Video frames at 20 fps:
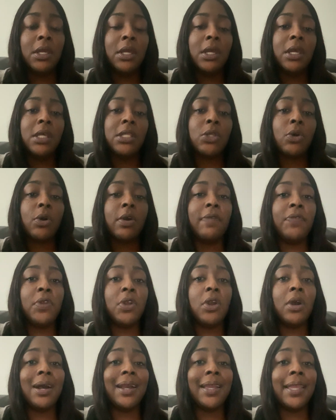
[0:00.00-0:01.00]
So if
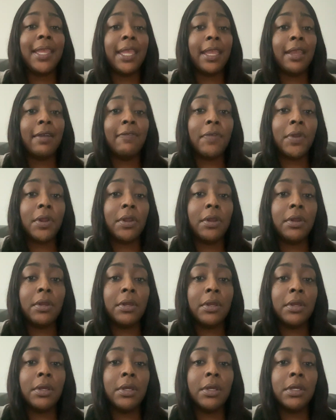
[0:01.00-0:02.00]
you're a giver,
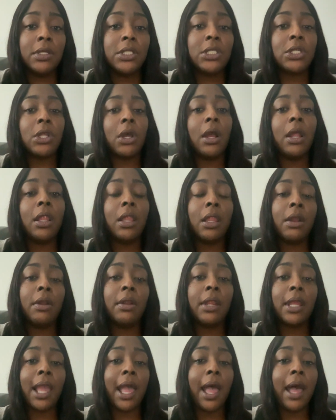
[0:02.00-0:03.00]
start
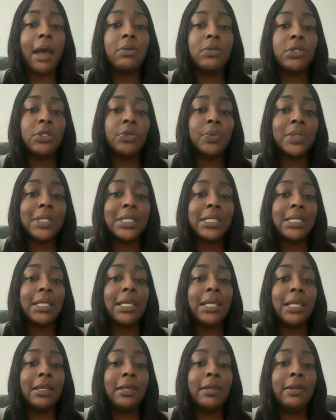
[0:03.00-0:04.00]
learning how to
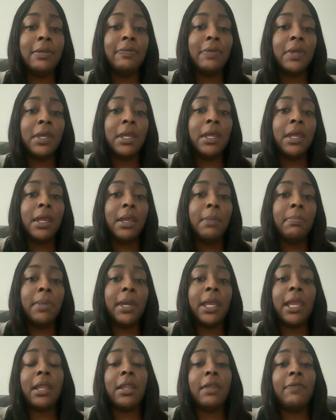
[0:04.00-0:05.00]
receive.
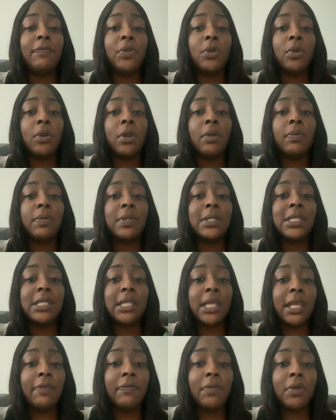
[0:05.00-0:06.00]
And if you're a
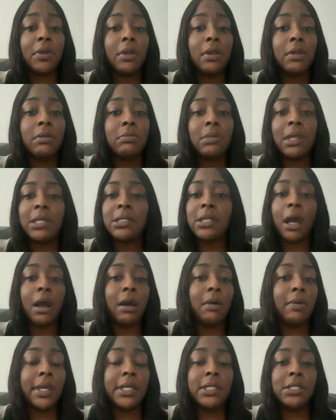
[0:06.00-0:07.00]
receiver, that's
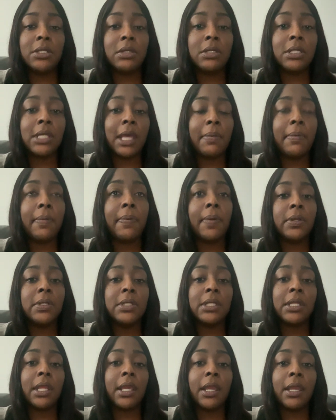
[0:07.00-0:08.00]
always the type of
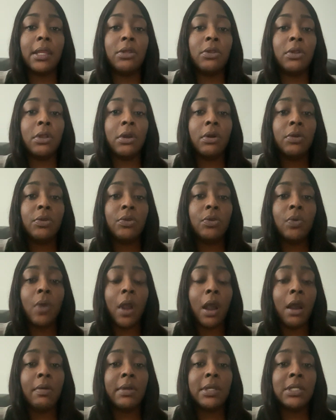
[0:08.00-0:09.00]
person that you
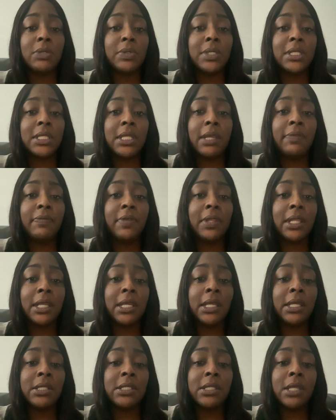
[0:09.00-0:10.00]
always receiving
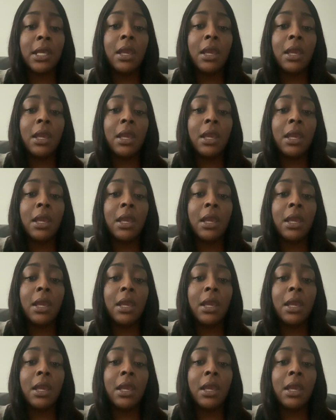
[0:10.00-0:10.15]
things,